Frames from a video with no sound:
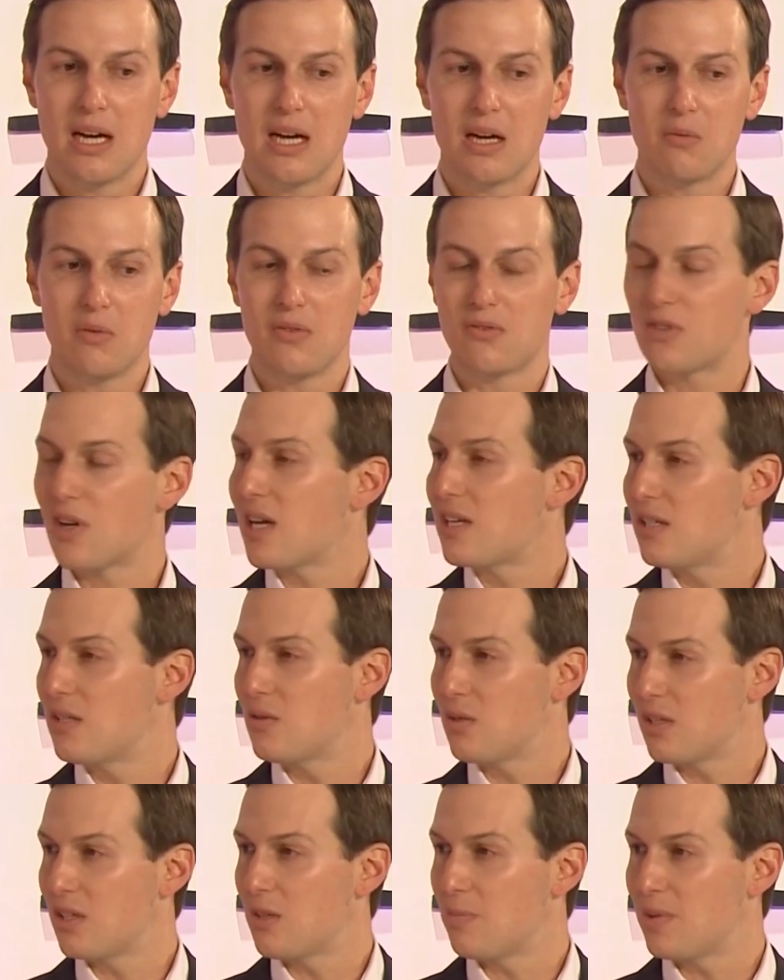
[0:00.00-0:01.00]
we've tried to do
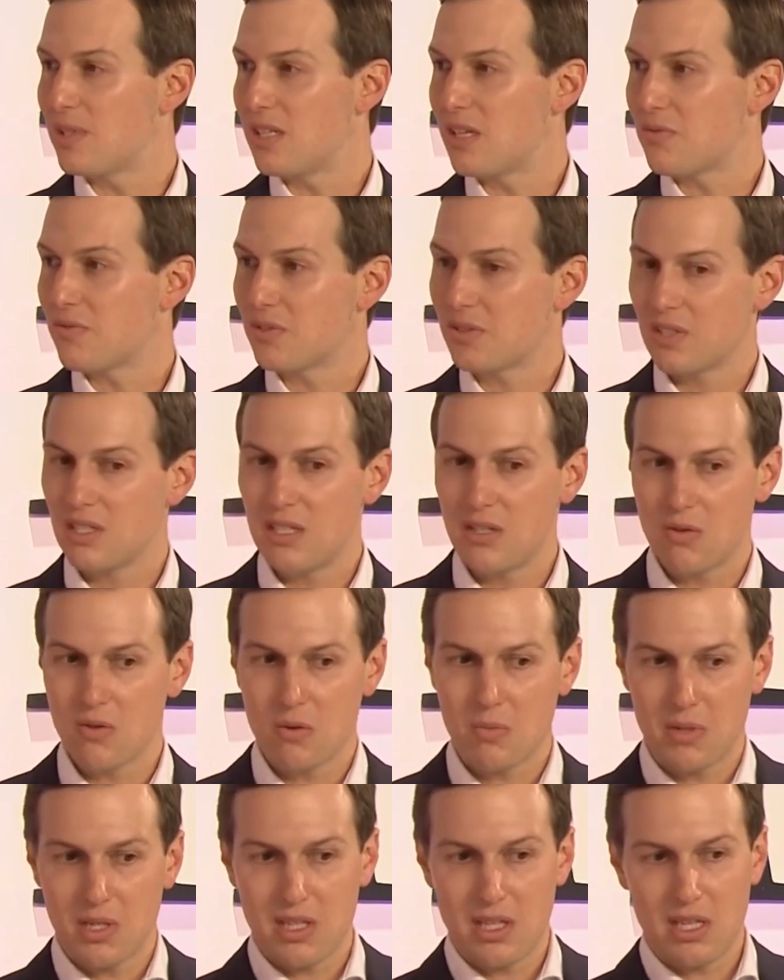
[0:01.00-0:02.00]
it a little bit differently.
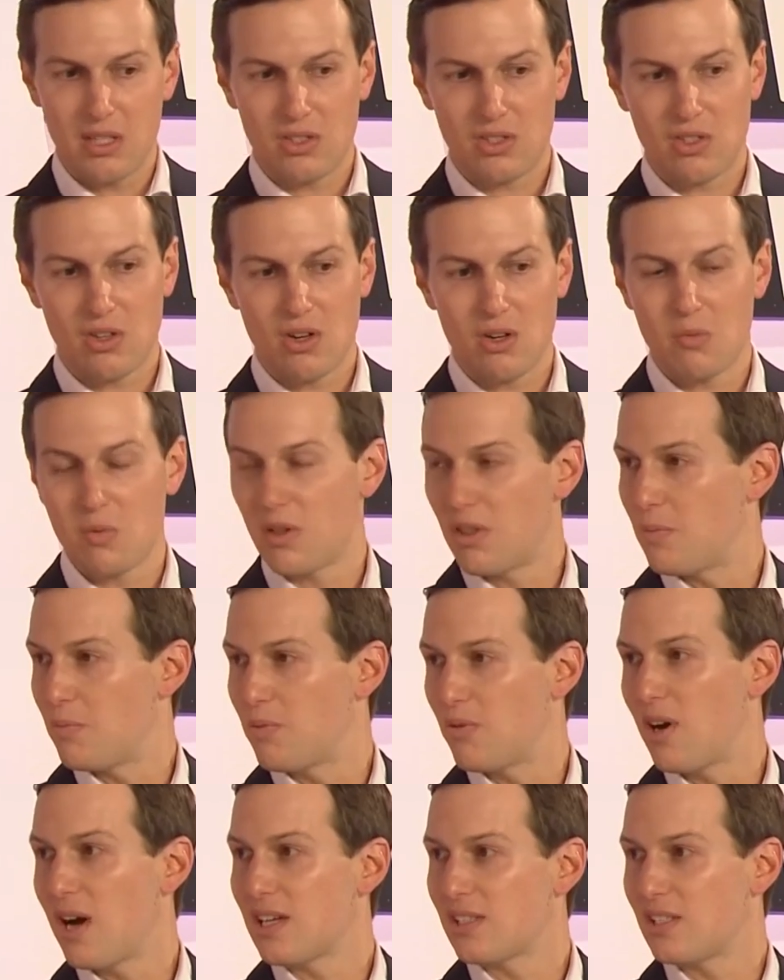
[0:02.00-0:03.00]
Normally they start with a
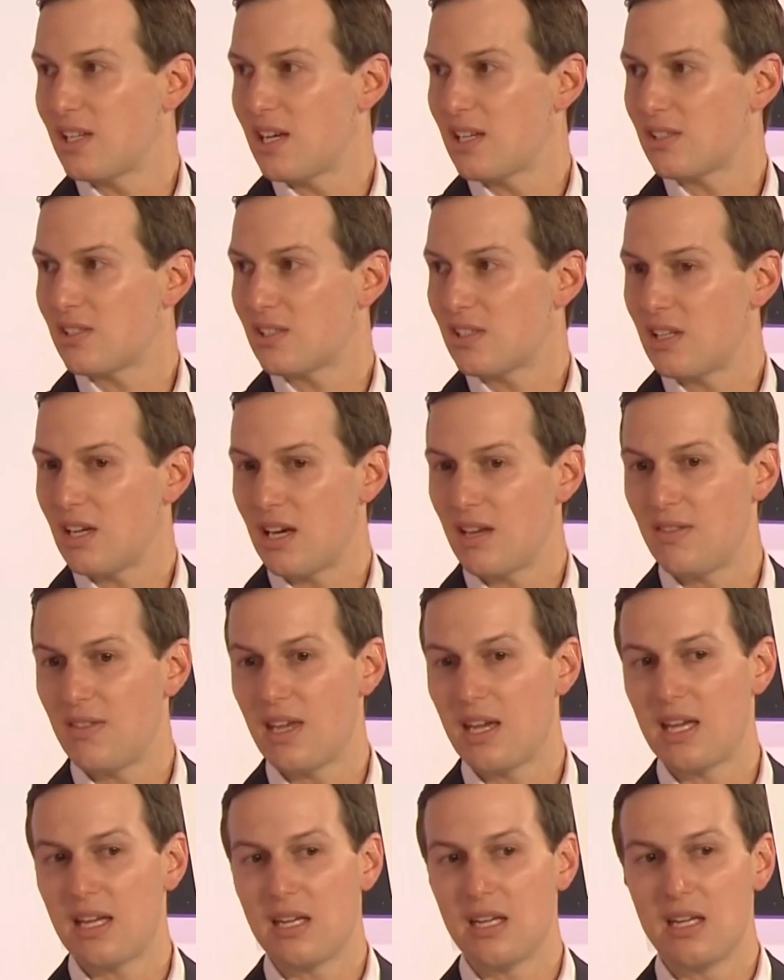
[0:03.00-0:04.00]
process and
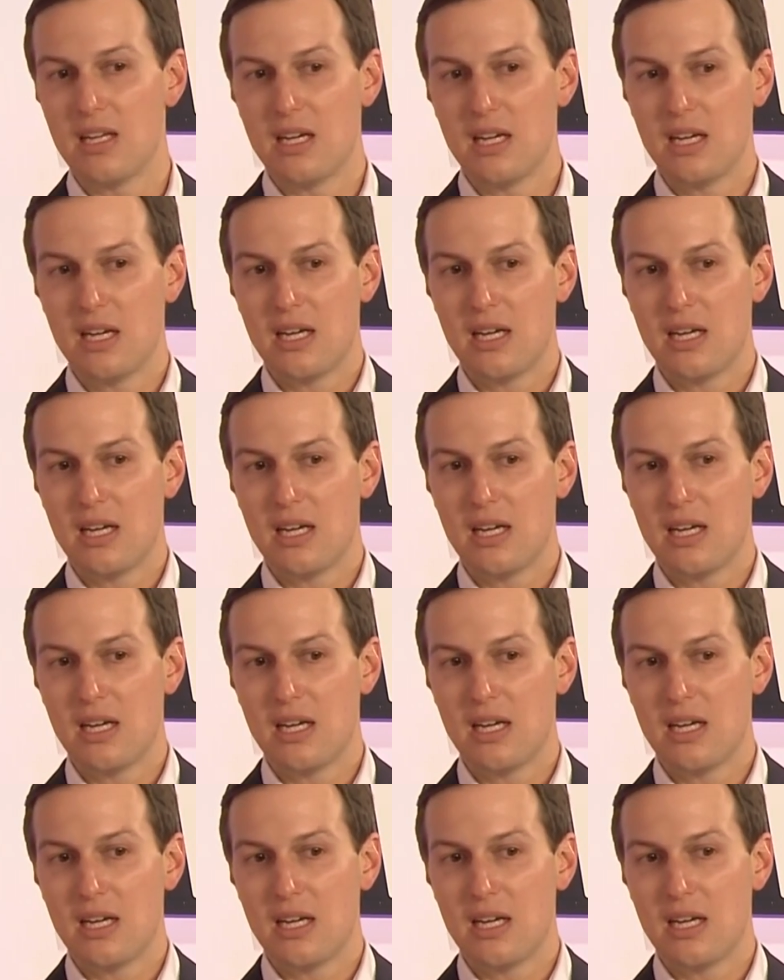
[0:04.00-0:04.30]
then